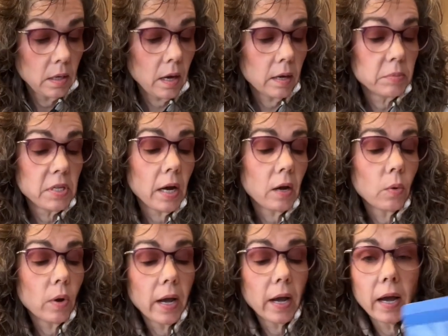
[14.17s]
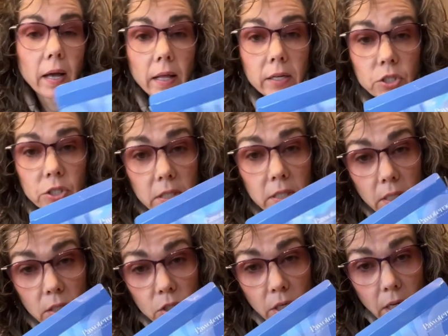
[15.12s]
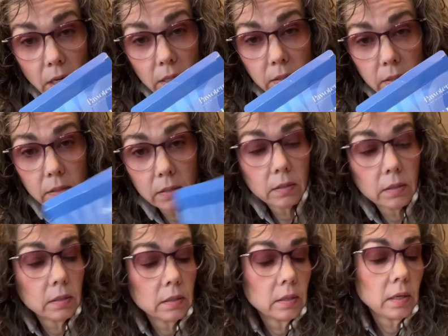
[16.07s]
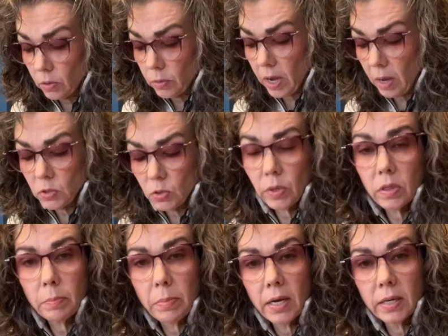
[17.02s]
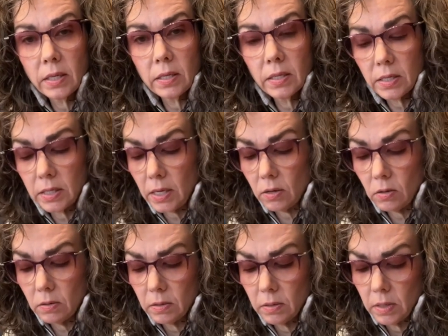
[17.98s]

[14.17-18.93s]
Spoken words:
DIY eyelash extension kit. So it comes with the bond and the seal.